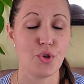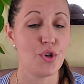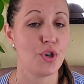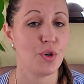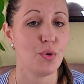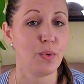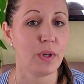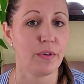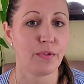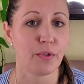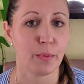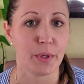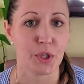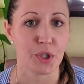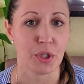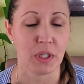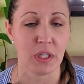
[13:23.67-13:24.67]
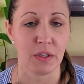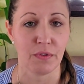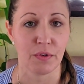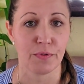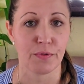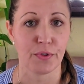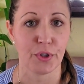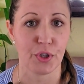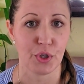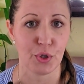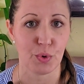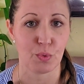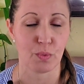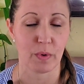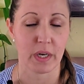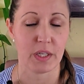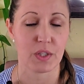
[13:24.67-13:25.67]
new information, even for you,
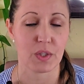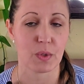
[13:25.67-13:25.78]
right?